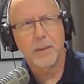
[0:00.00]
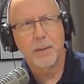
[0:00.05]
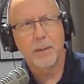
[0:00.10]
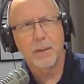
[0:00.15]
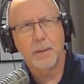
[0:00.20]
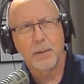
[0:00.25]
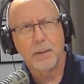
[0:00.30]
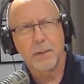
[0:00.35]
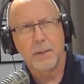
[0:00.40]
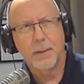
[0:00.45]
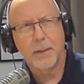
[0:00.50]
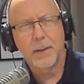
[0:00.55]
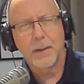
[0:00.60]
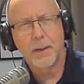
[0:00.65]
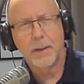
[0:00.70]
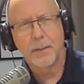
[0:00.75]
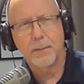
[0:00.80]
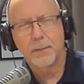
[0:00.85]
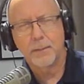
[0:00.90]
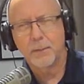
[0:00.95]

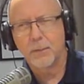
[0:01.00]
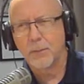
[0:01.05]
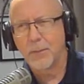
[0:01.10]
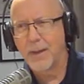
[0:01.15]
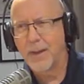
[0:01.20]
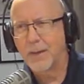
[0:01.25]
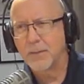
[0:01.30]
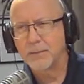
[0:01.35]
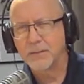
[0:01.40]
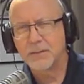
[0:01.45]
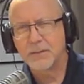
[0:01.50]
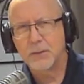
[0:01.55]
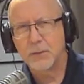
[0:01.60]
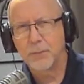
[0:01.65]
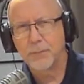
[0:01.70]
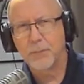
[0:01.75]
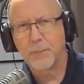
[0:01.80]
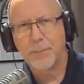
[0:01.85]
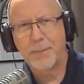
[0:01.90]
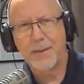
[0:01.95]
a house sitter
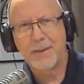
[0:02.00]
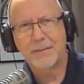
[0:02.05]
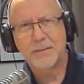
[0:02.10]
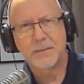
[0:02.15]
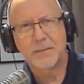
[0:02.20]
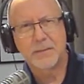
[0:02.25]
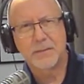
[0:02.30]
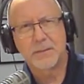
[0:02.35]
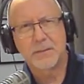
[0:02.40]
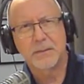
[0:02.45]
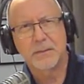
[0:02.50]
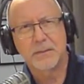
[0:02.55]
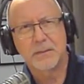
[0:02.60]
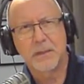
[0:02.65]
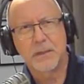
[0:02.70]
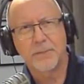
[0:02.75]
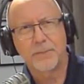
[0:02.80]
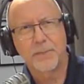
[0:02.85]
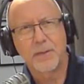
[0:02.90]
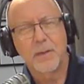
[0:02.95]
for pets and
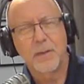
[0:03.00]
stuff.